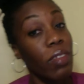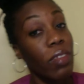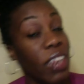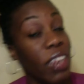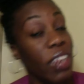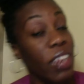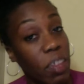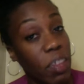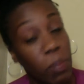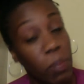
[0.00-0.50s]

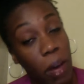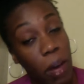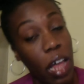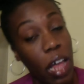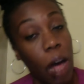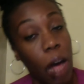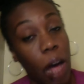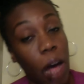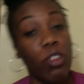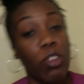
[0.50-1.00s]
Next
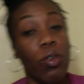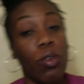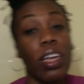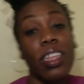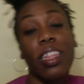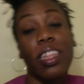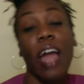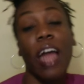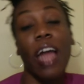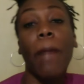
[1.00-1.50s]
month, I'll be
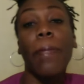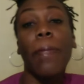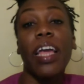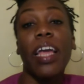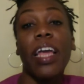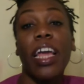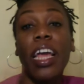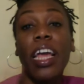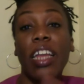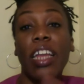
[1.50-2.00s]
doing a stop
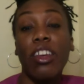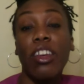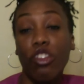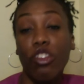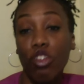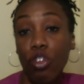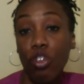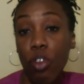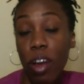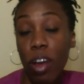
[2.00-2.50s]
in
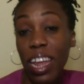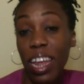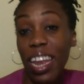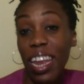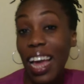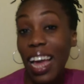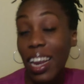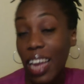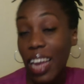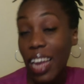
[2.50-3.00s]
Detroit
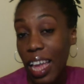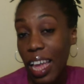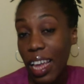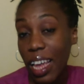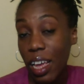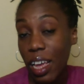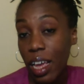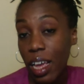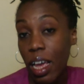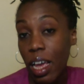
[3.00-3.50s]
and
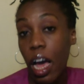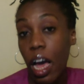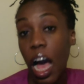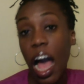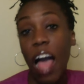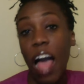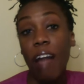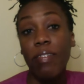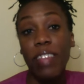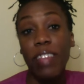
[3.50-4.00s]
L.A.
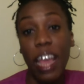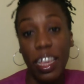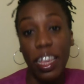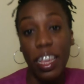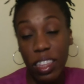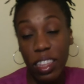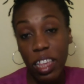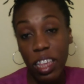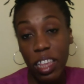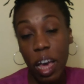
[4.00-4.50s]
I have
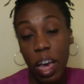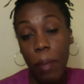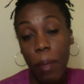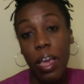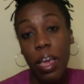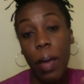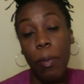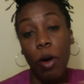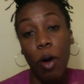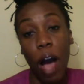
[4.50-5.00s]
Texas
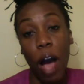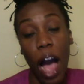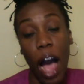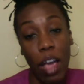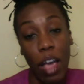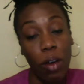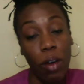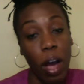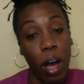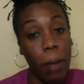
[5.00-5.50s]
coming up,
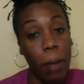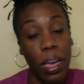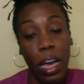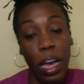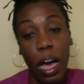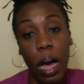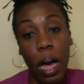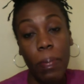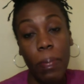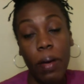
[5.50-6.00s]
Ohio coming
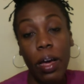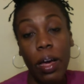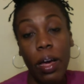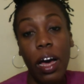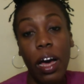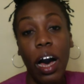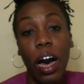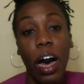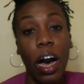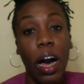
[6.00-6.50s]
up,
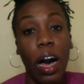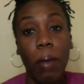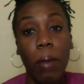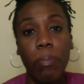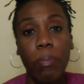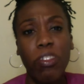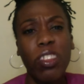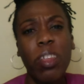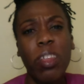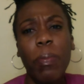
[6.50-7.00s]

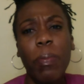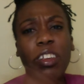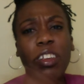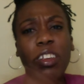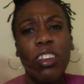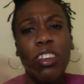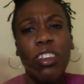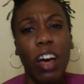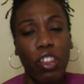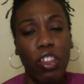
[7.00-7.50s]
just a
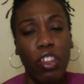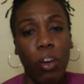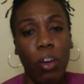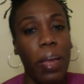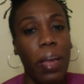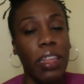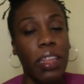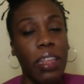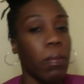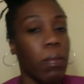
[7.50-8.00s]
bunch of other
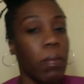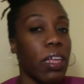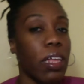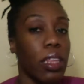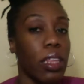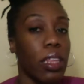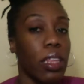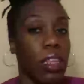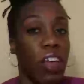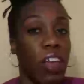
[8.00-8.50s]
amazing
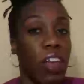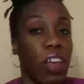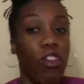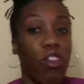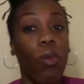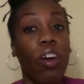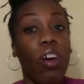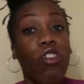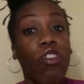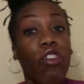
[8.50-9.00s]
places. If you're
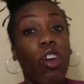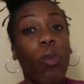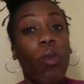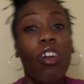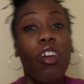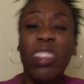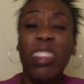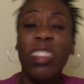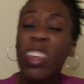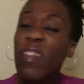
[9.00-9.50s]
wondering,
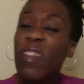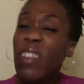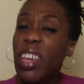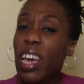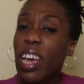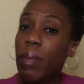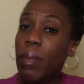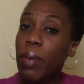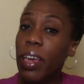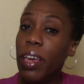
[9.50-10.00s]
where's Tiffany
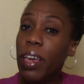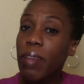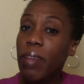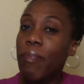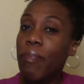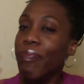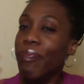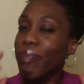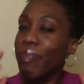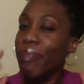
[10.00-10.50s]
going to be?
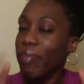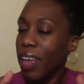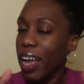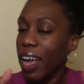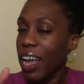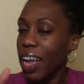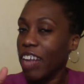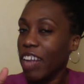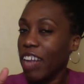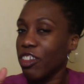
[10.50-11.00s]
I
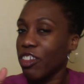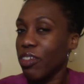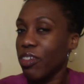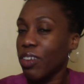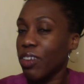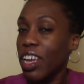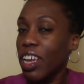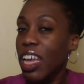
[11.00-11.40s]
got you.